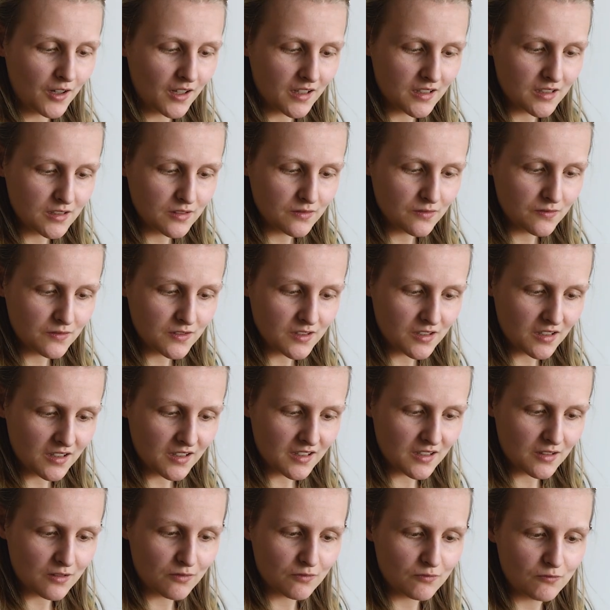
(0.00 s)
kind of
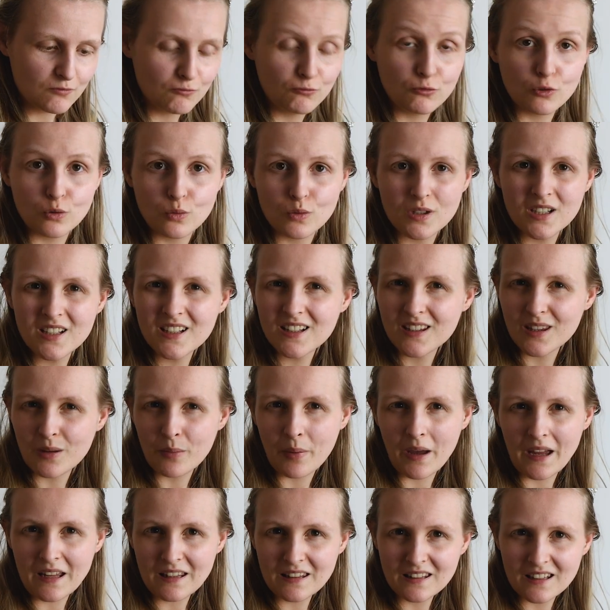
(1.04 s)
started ruining the
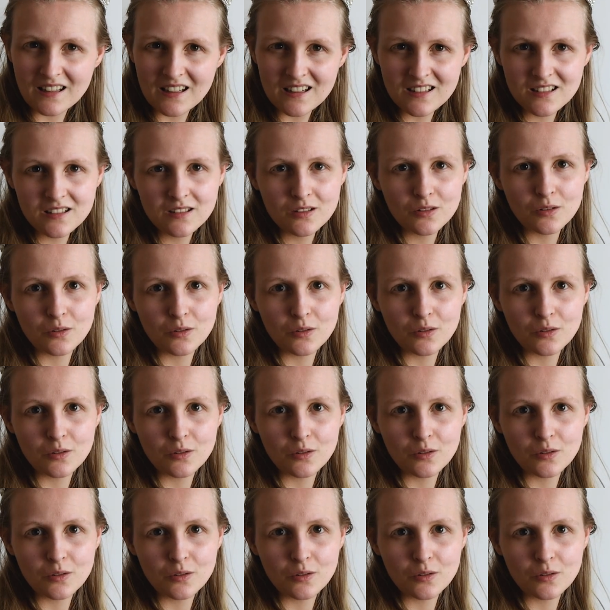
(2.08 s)
paint layer